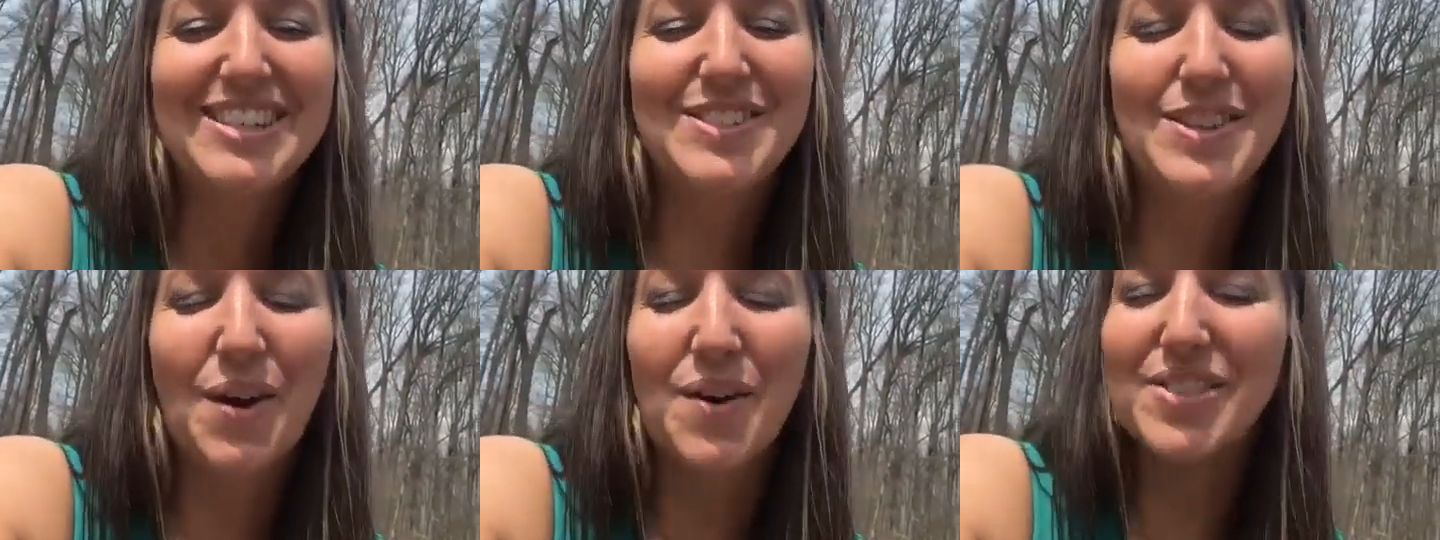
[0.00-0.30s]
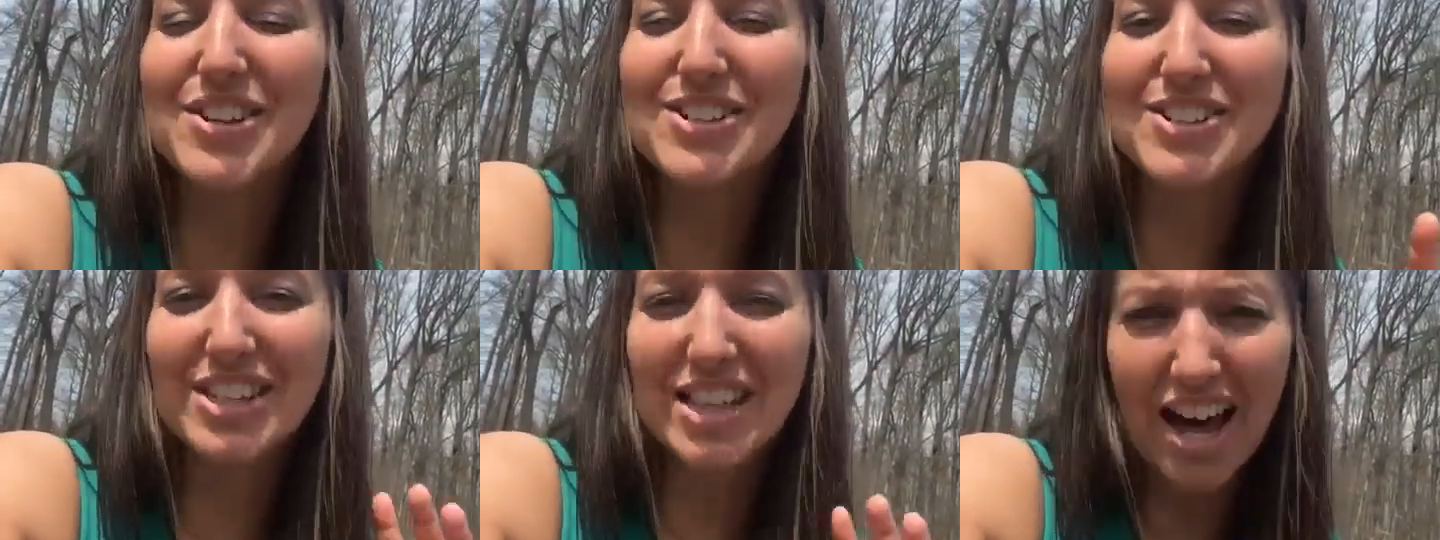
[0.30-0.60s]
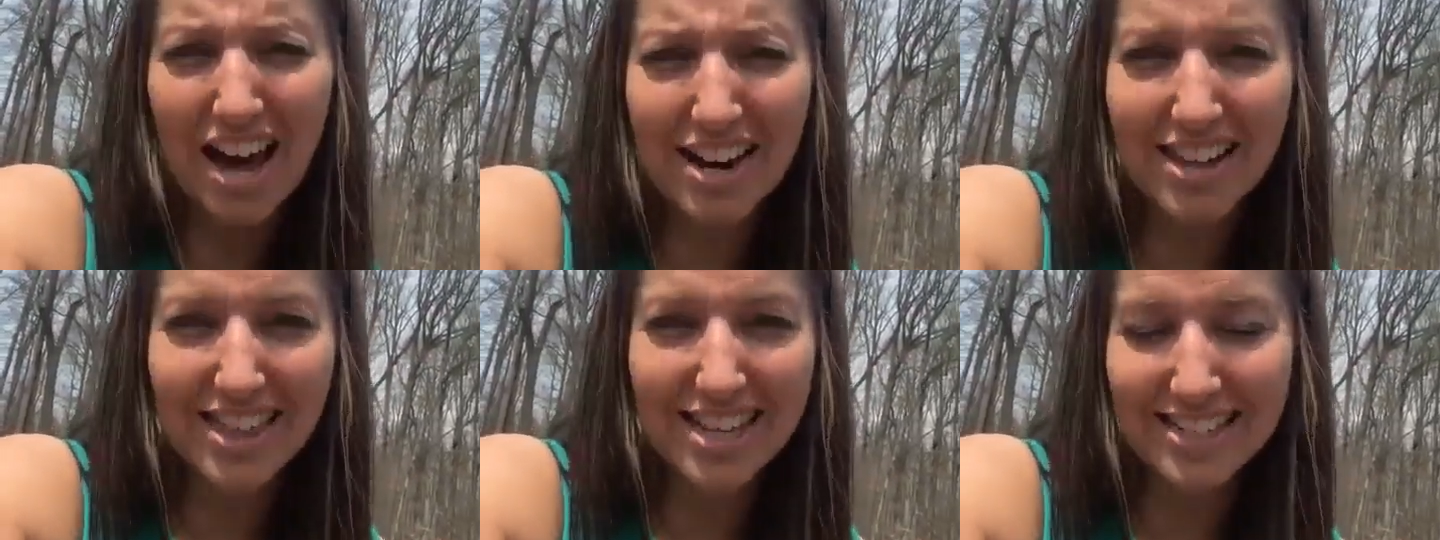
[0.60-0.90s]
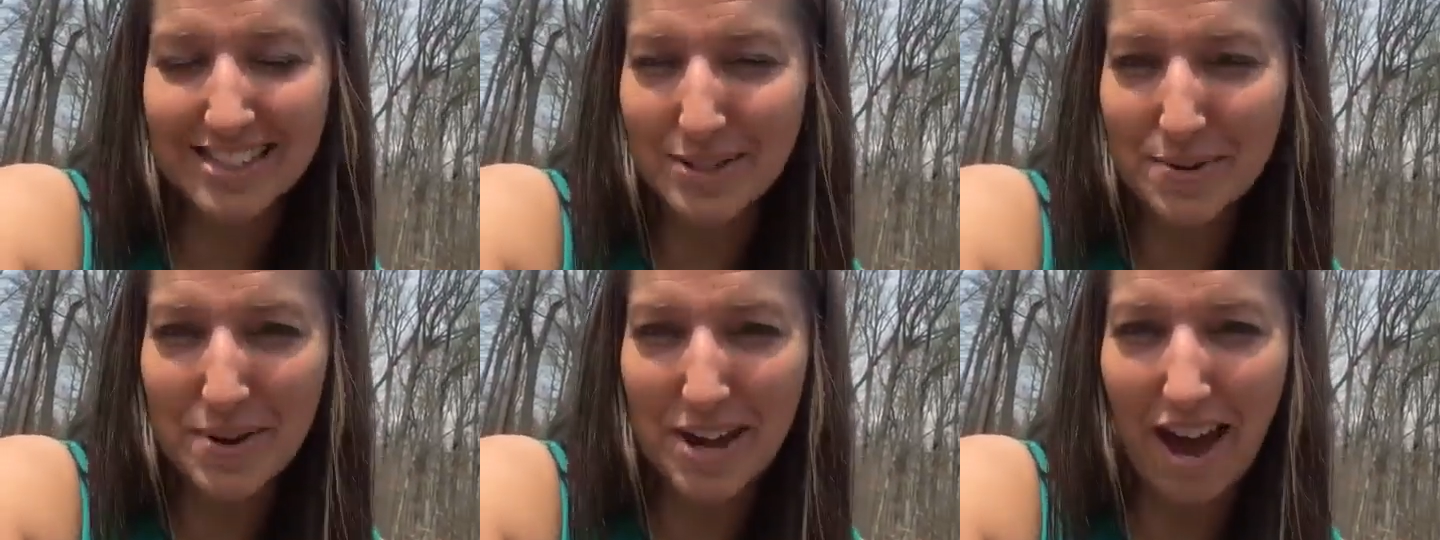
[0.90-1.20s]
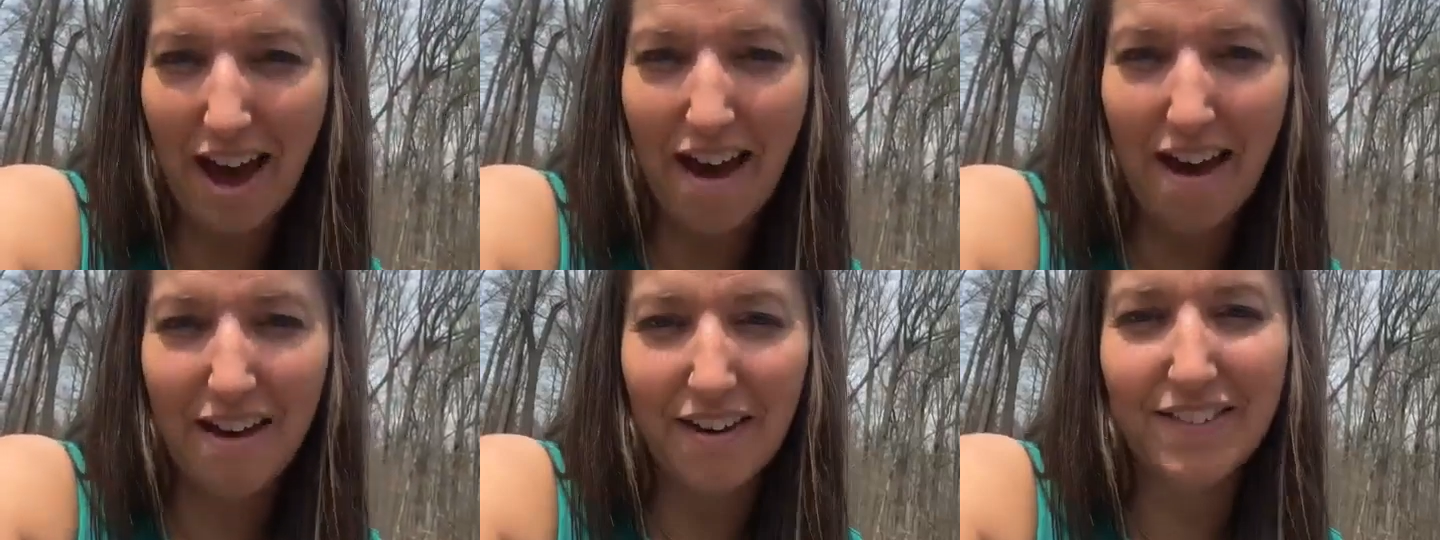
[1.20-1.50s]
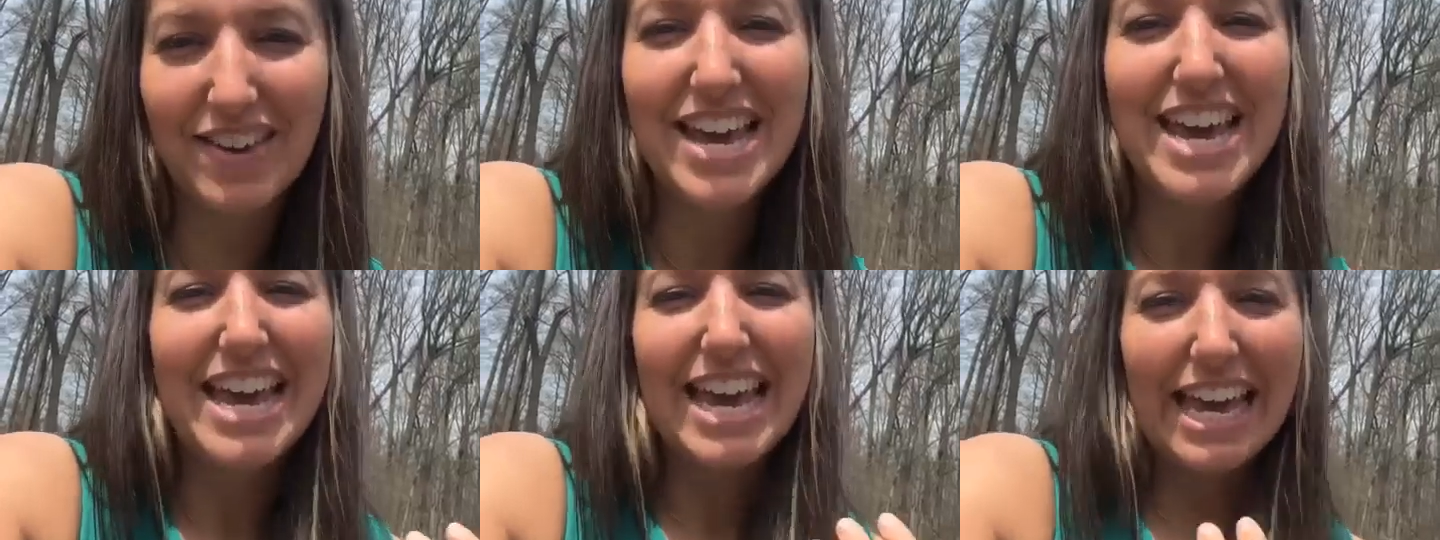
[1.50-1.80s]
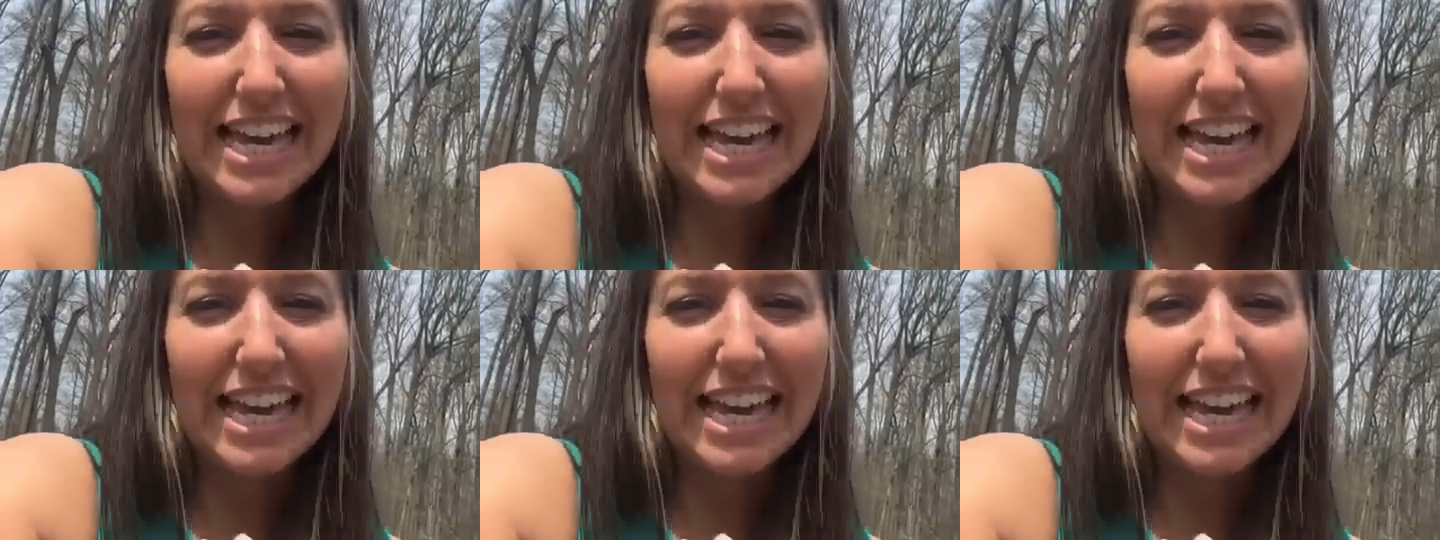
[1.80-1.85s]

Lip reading: So there's a lot of things that we have